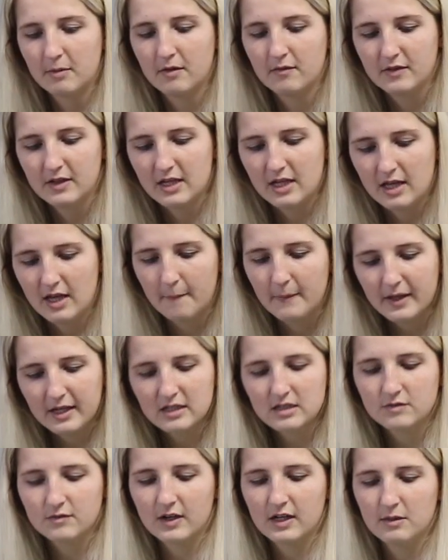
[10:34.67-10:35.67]
of the
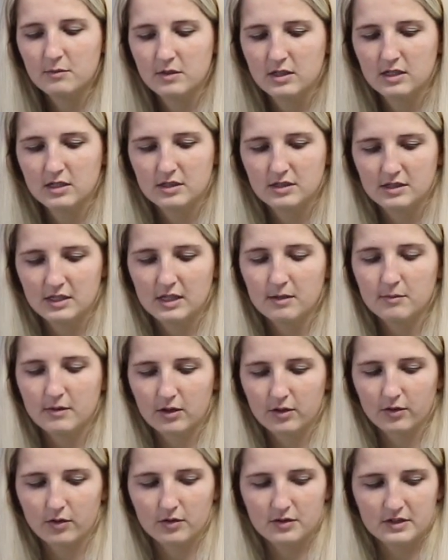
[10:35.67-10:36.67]
biggest vitamins and
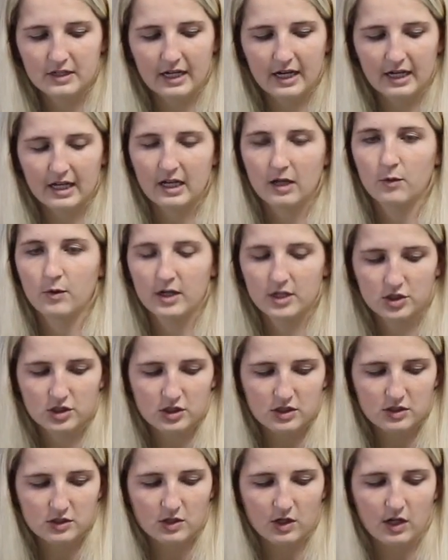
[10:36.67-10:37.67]
minerals that I get
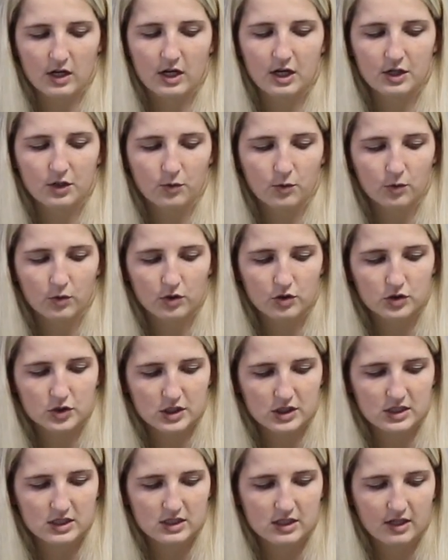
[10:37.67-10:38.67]
questions on, or
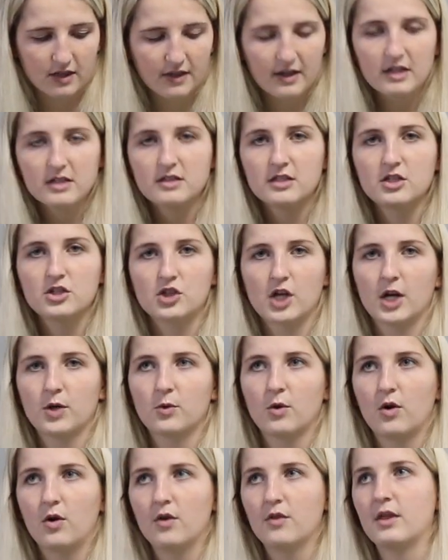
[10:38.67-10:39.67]
just things in
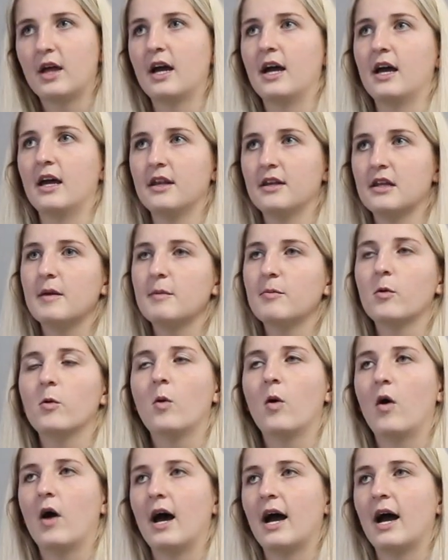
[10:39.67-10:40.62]
general that people will